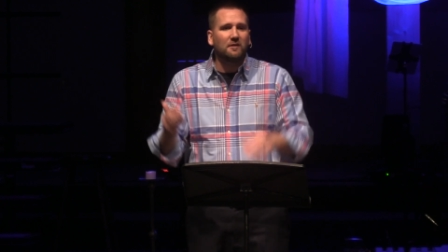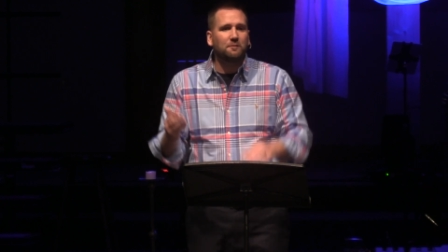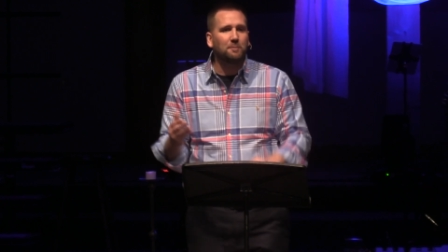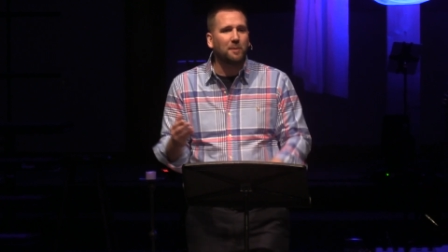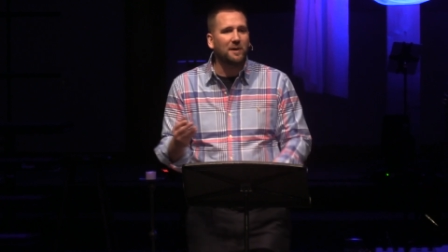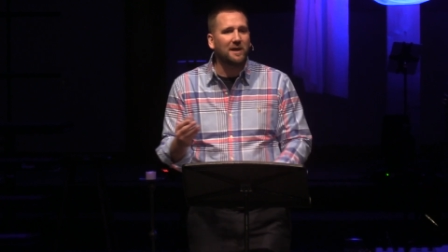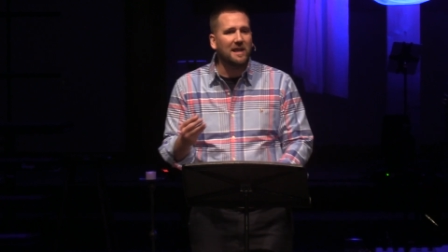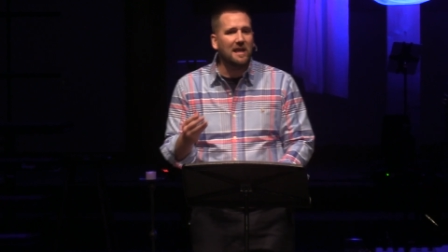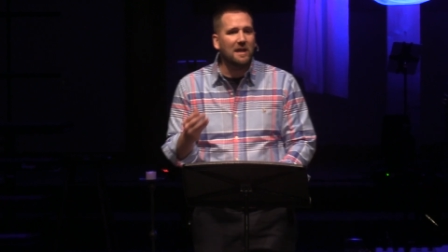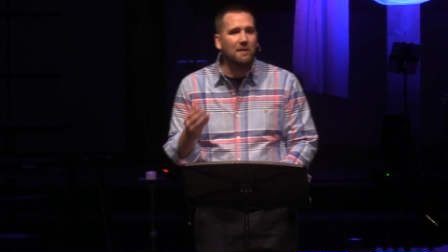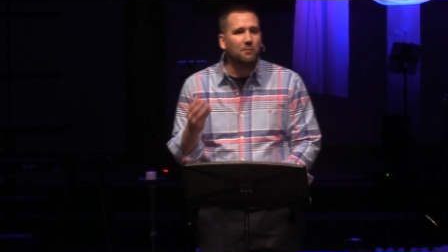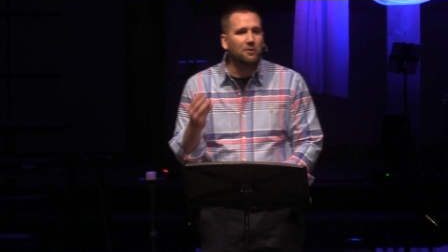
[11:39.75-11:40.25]

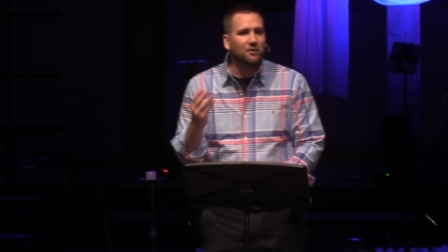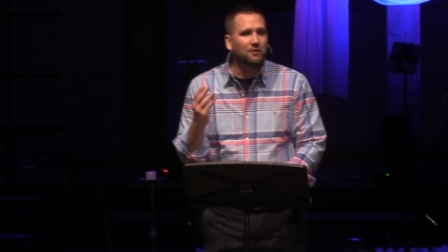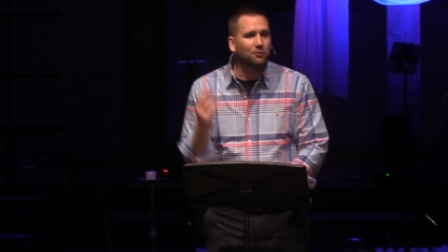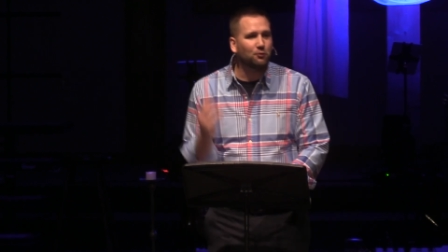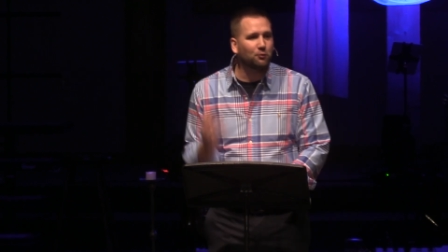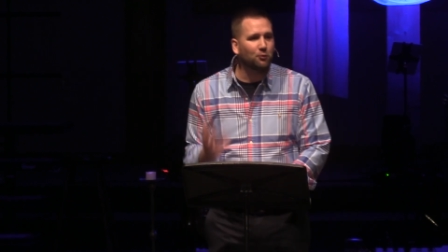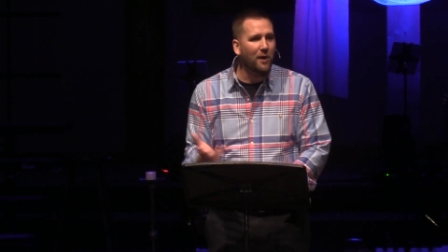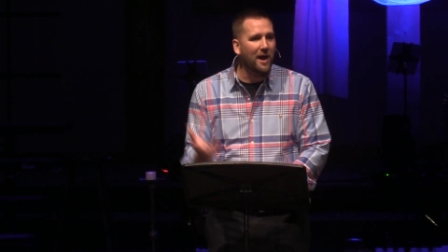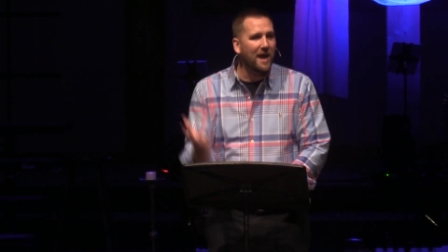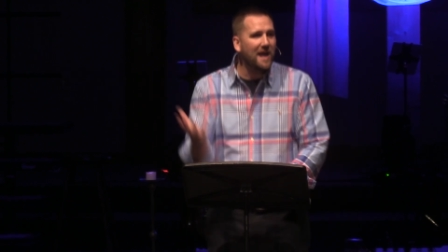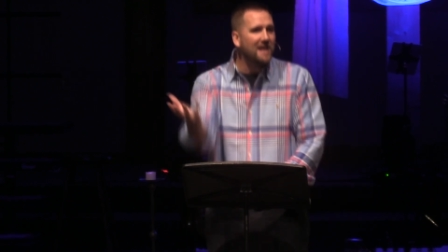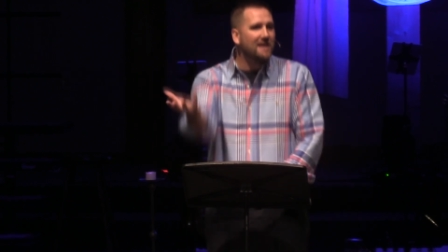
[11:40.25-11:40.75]
but he was
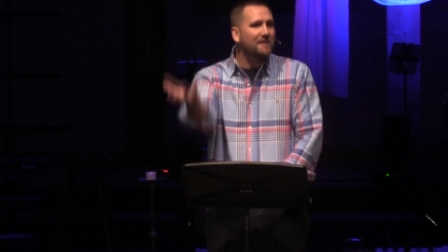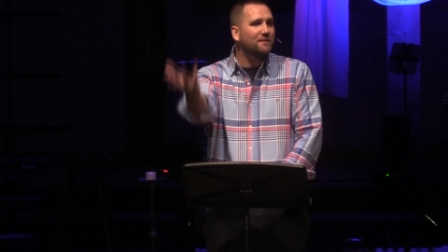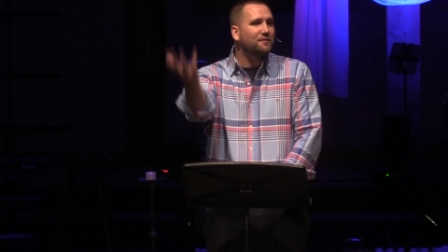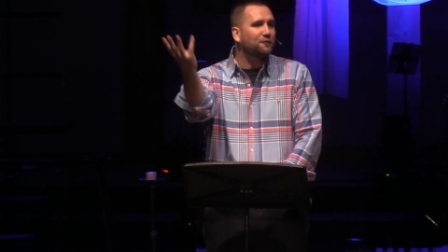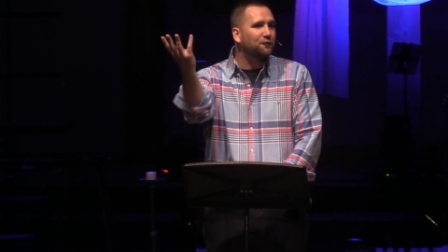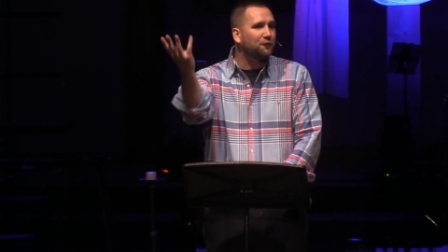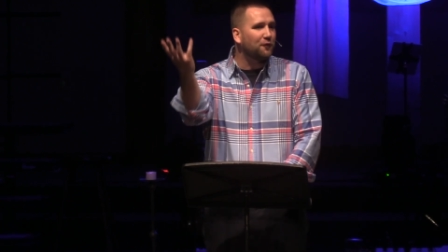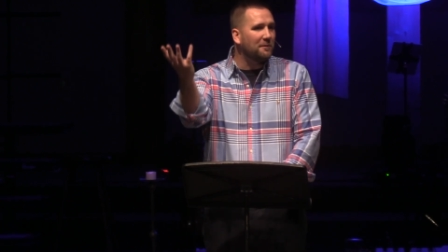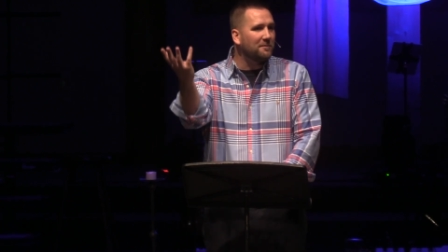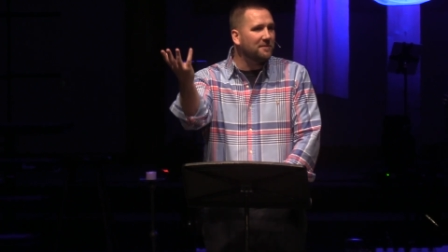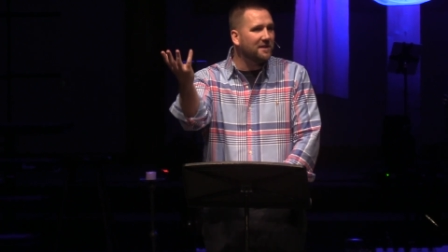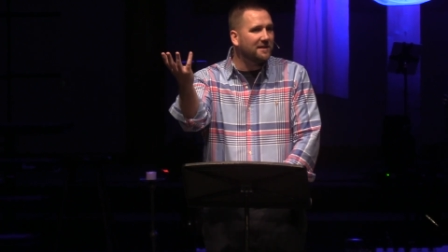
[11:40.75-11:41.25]
raised
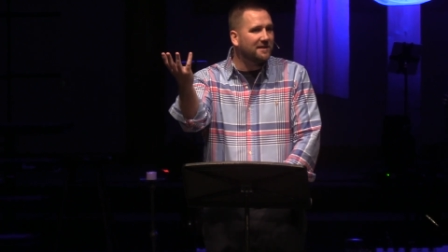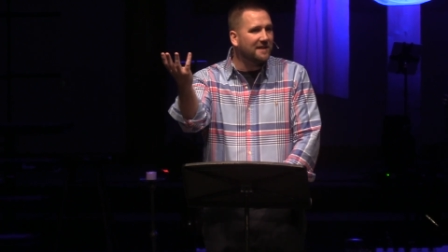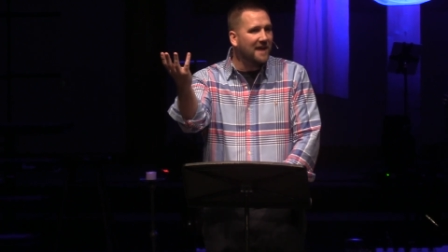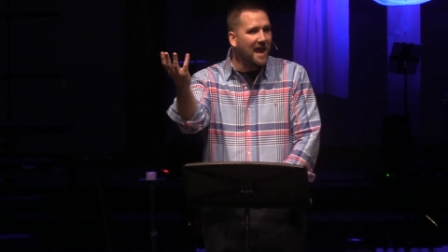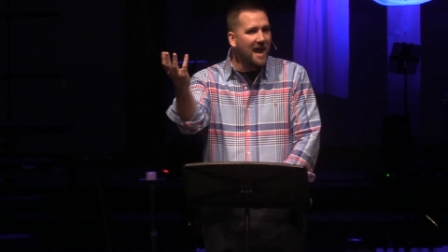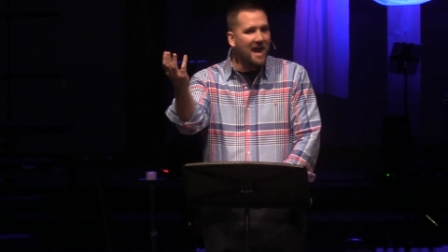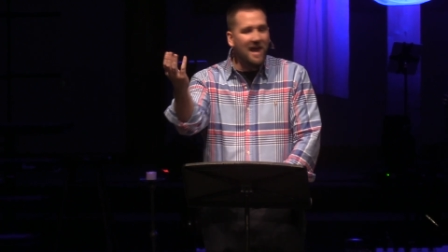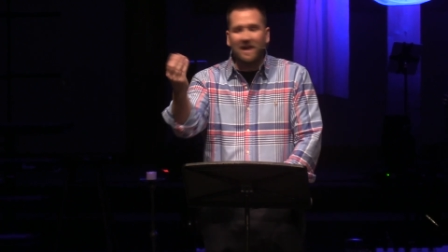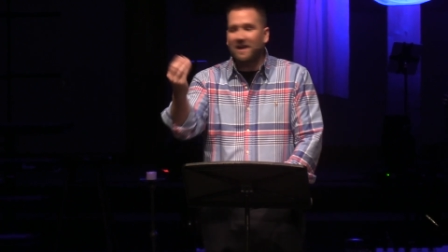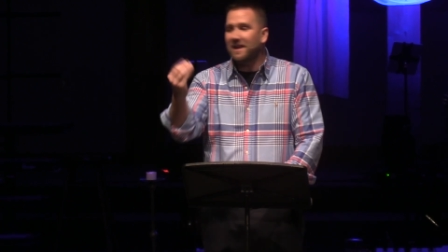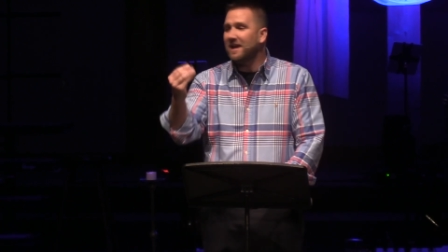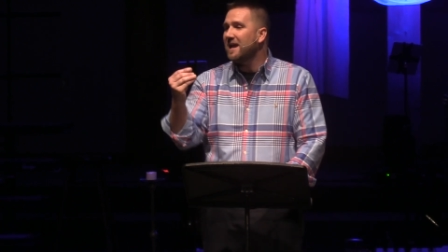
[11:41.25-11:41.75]
from the
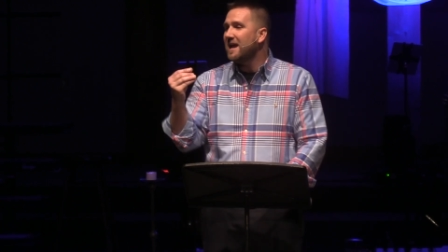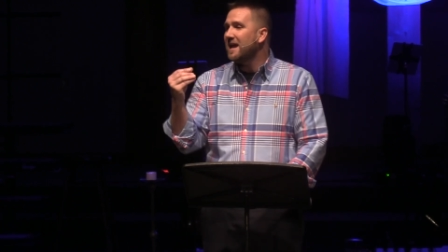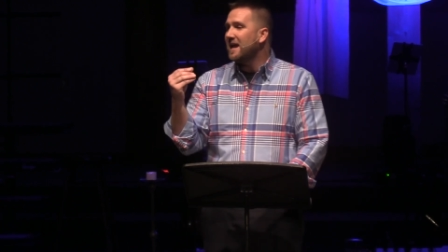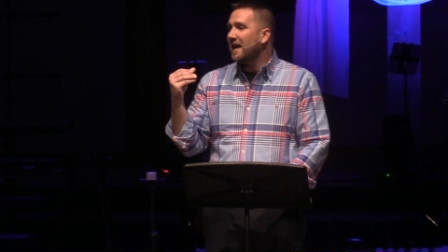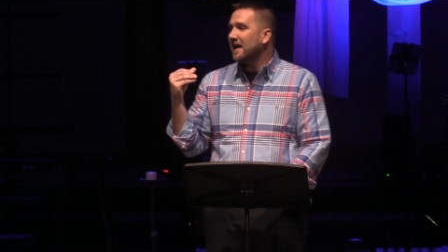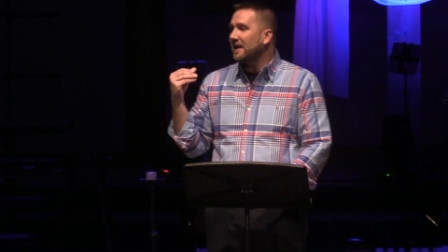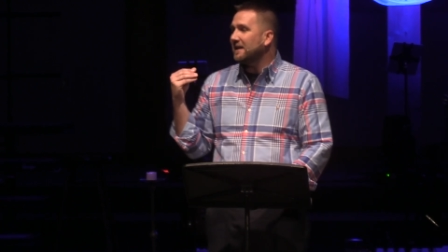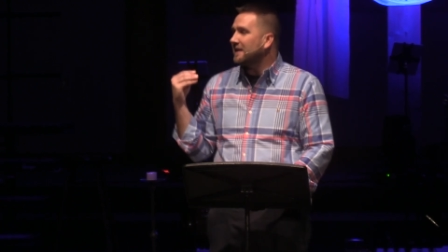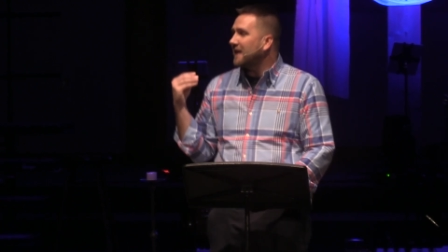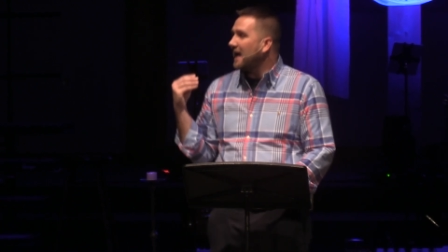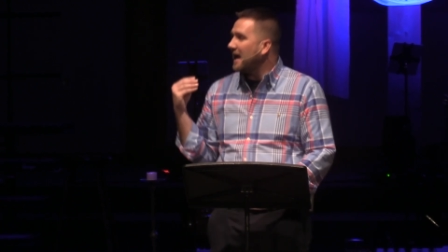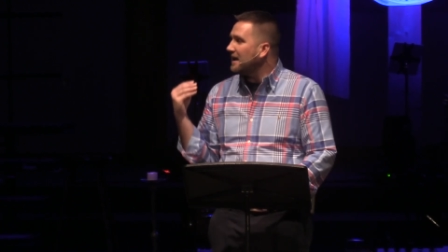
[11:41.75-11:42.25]
dead
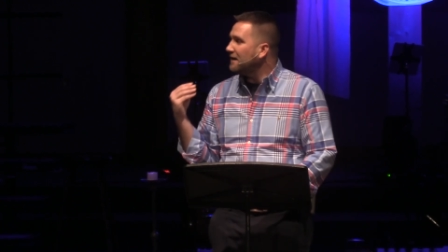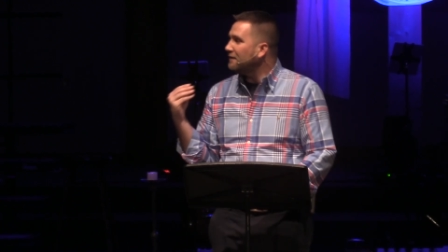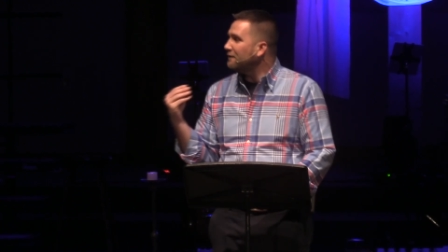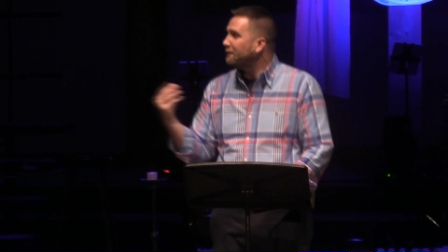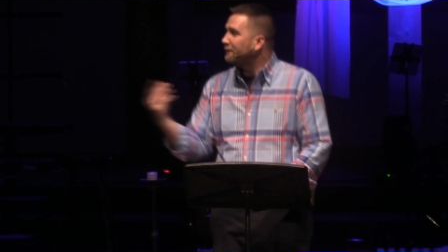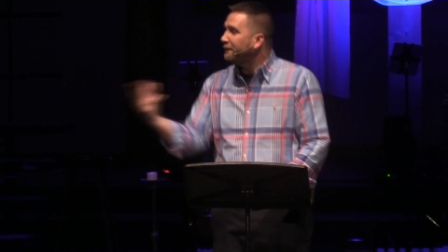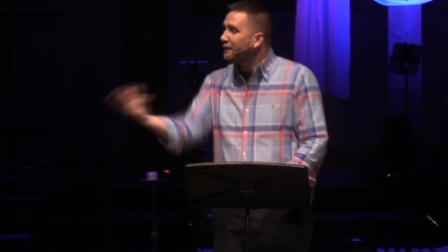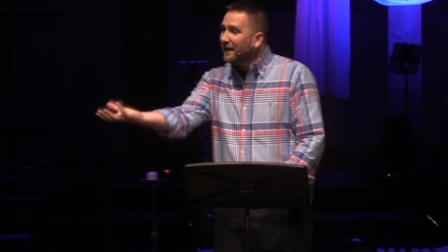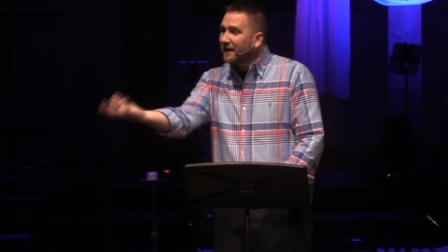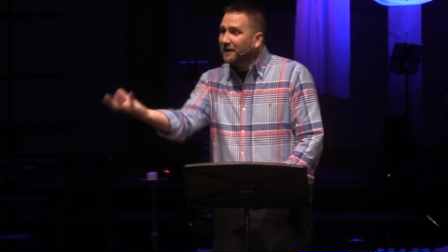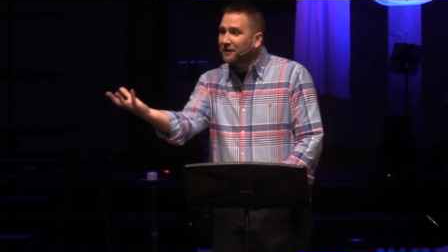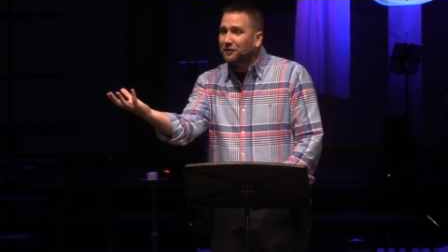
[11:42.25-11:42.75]
and gained
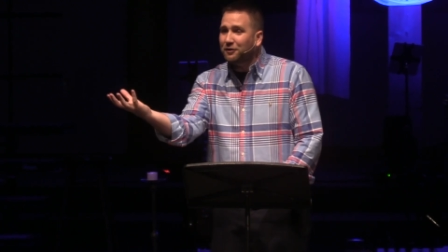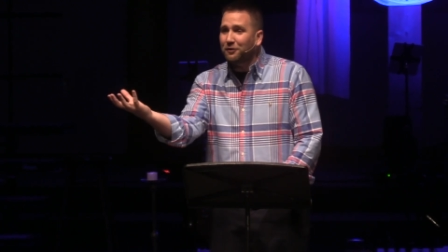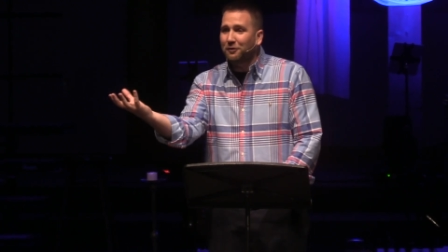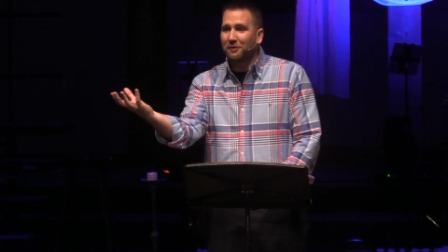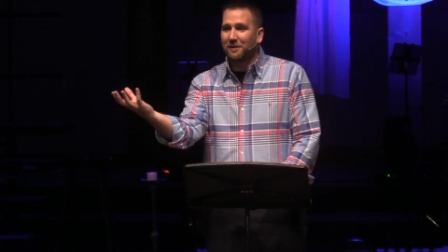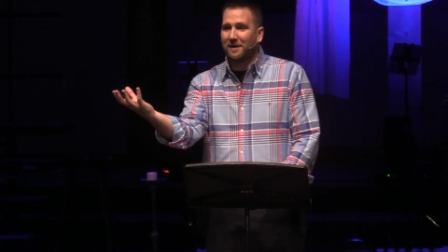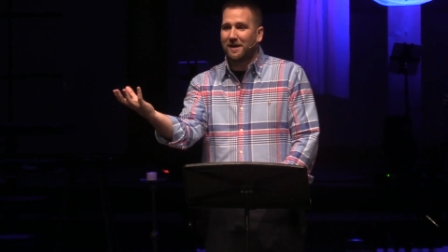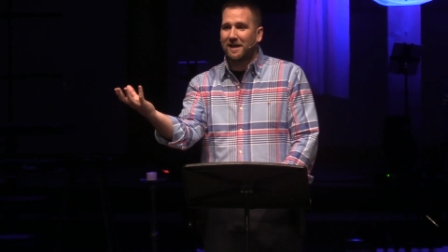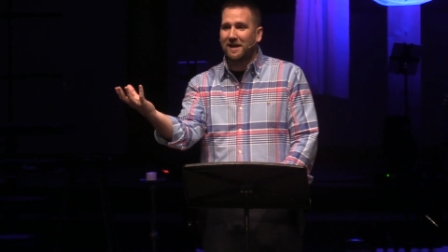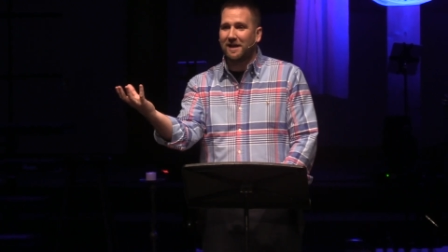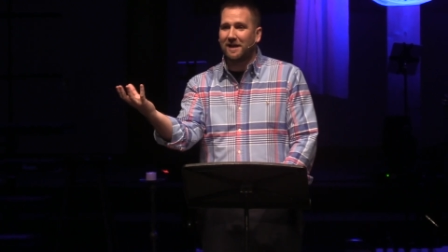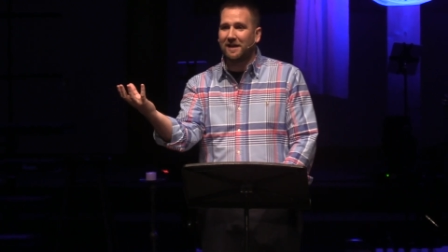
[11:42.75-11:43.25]

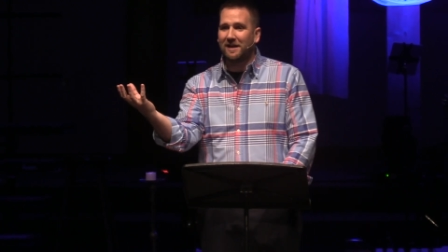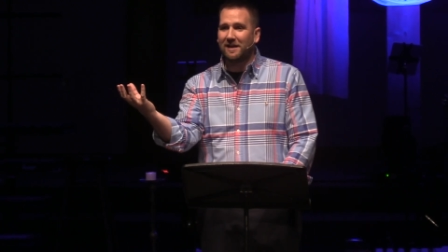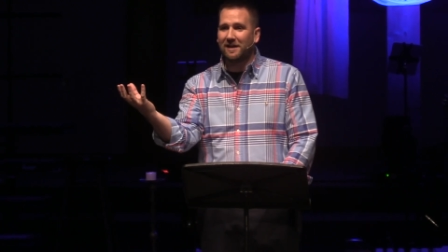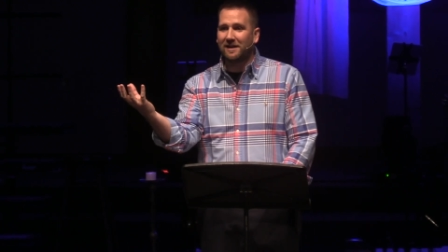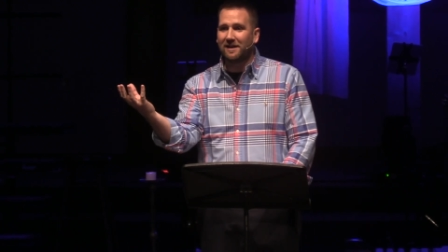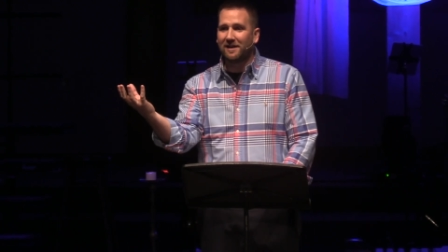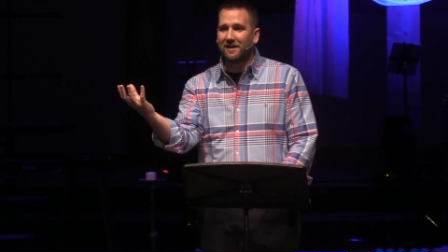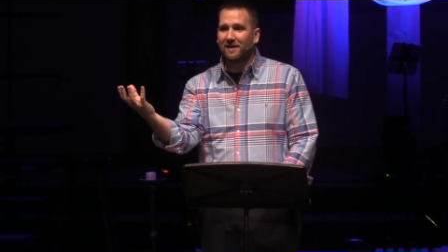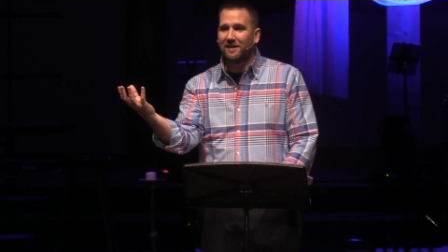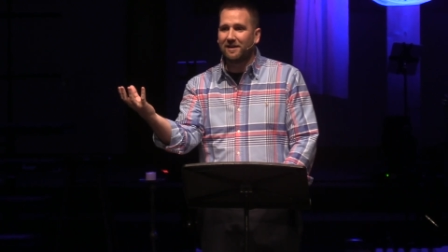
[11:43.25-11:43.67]
victory.